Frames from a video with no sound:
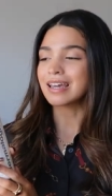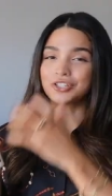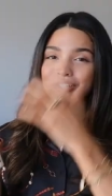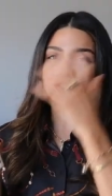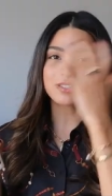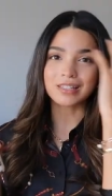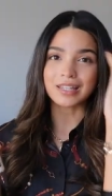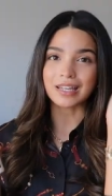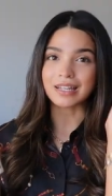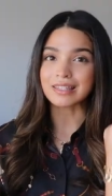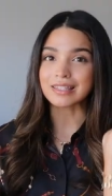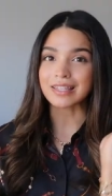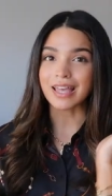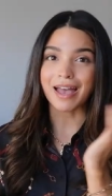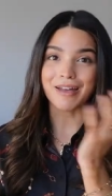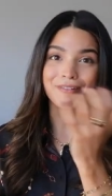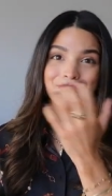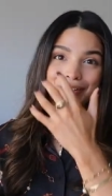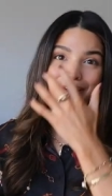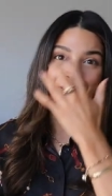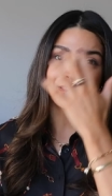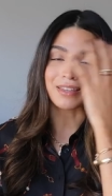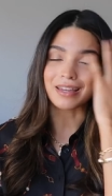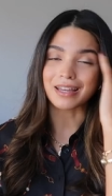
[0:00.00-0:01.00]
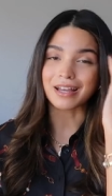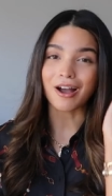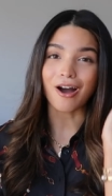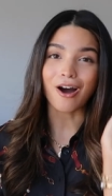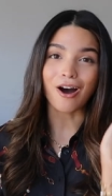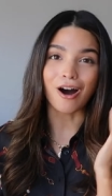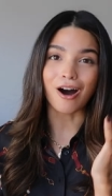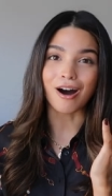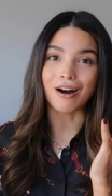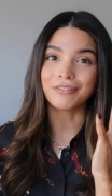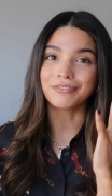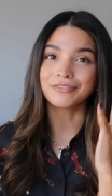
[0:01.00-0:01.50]
Just gets everything
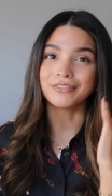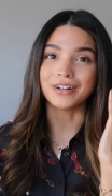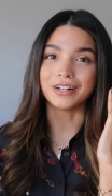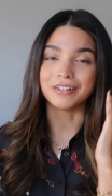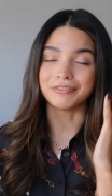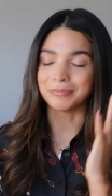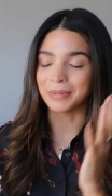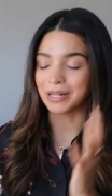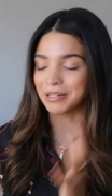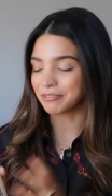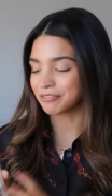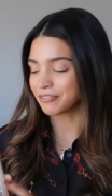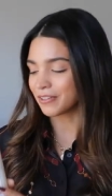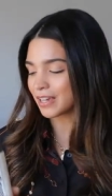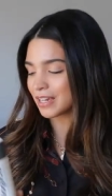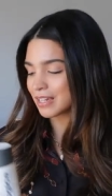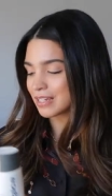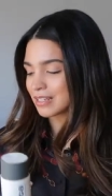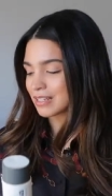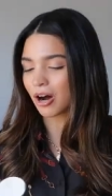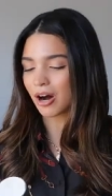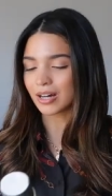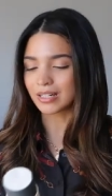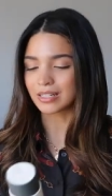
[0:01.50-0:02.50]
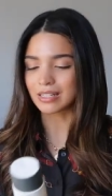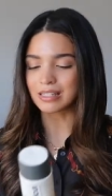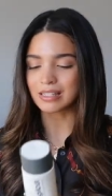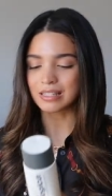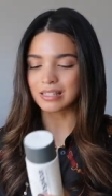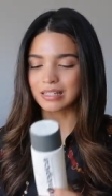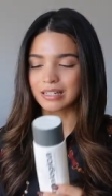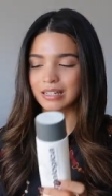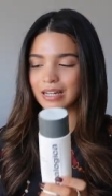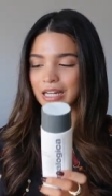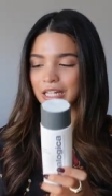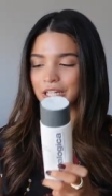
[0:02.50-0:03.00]
off of my face.
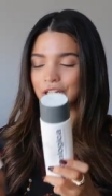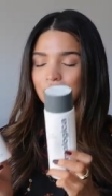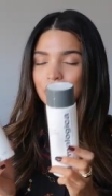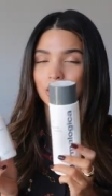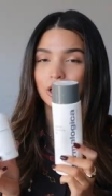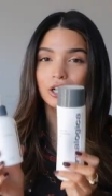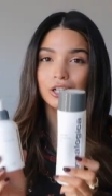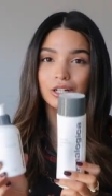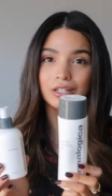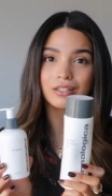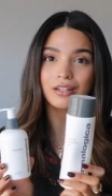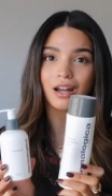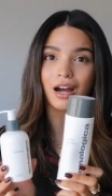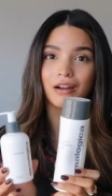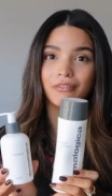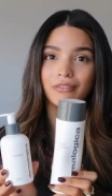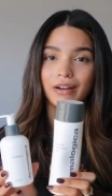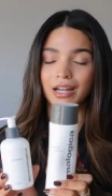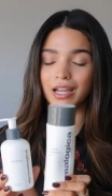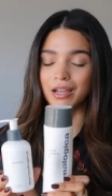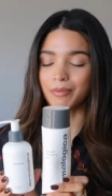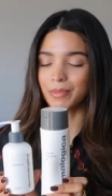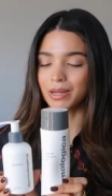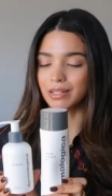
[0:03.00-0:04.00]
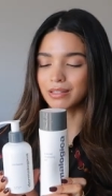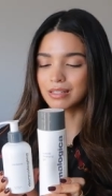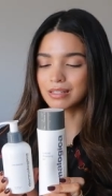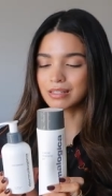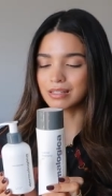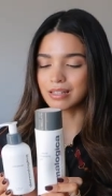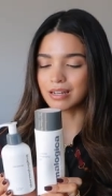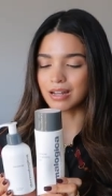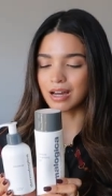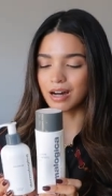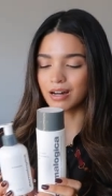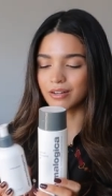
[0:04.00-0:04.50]
Honestly, I could not recommend this
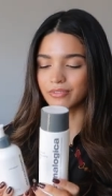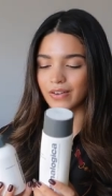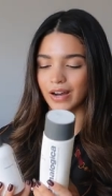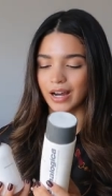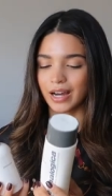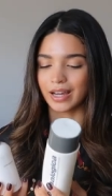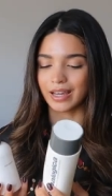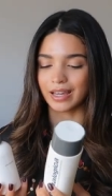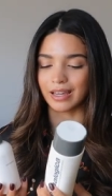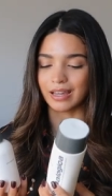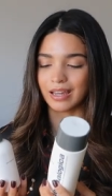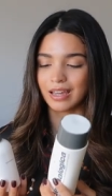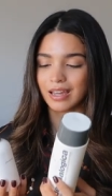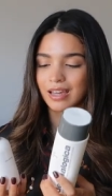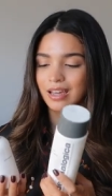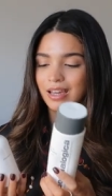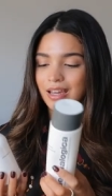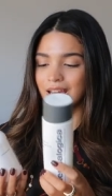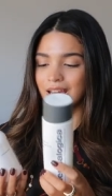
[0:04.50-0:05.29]
enough. I